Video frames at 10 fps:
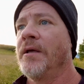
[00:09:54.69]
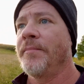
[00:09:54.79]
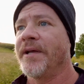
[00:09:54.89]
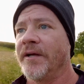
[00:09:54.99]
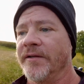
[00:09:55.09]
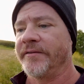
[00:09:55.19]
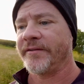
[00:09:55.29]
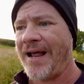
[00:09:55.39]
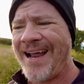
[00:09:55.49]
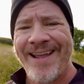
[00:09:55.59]
because
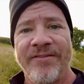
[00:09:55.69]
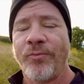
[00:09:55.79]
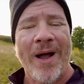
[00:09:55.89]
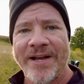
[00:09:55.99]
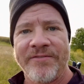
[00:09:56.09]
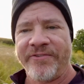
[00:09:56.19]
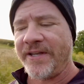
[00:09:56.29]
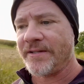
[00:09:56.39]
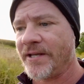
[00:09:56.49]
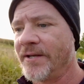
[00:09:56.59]
I have wide feet.